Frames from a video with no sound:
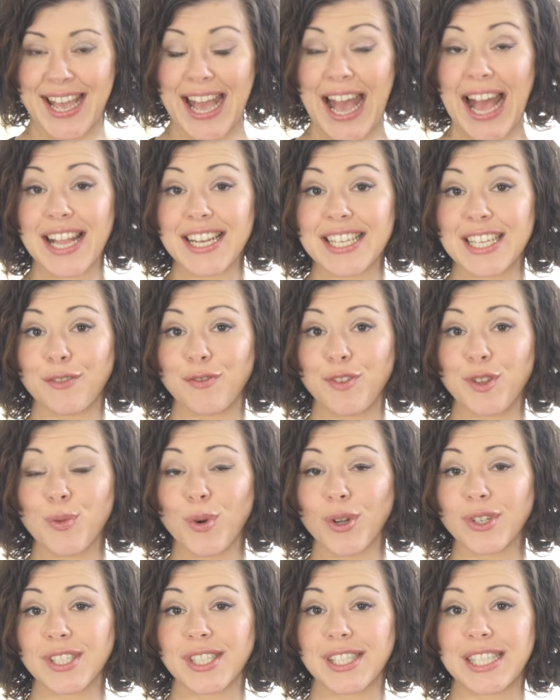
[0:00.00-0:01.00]
And if you
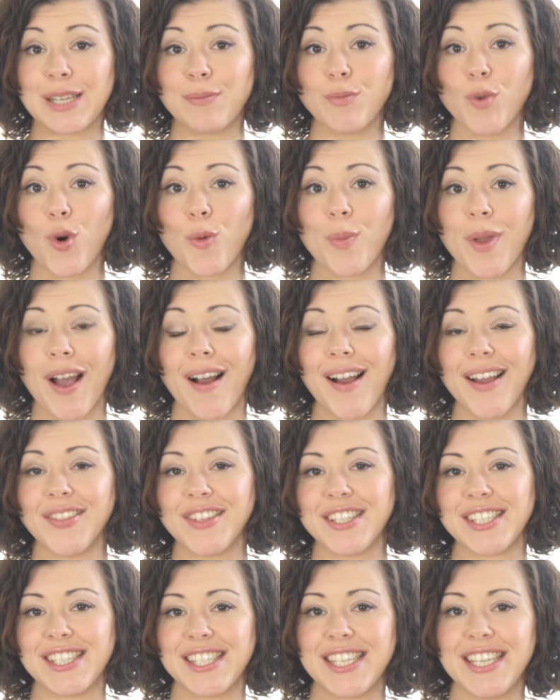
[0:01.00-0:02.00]
want to see more behind
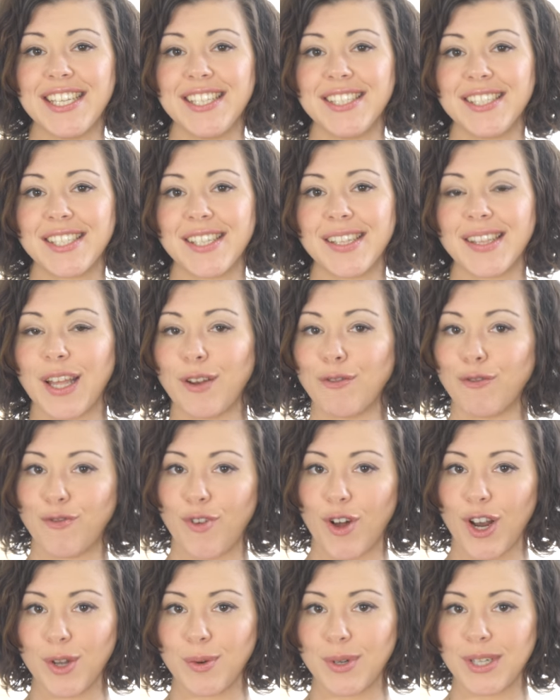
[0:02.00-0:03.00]
the scenes, then
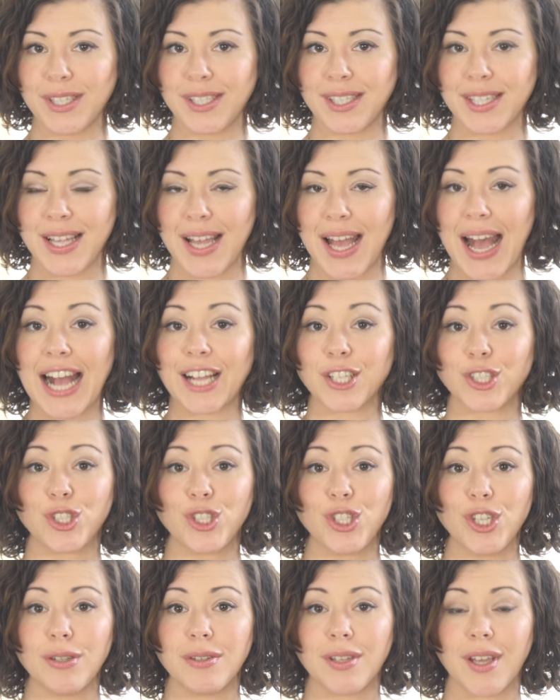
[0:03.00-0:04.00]
follow us at
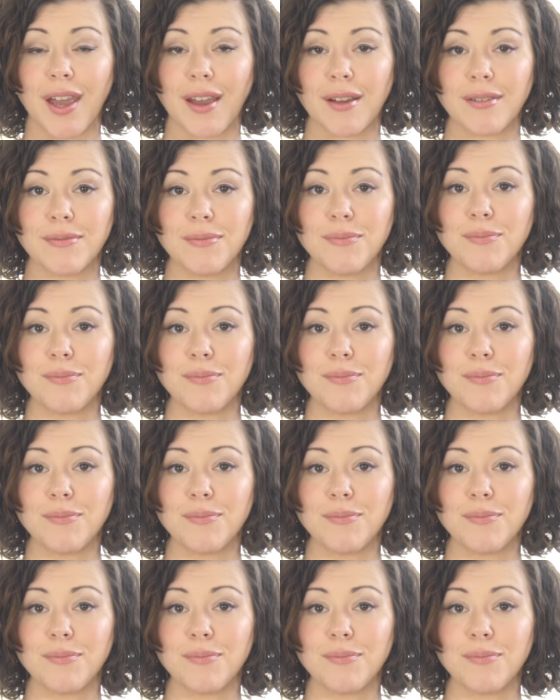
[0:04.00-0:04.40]
Studio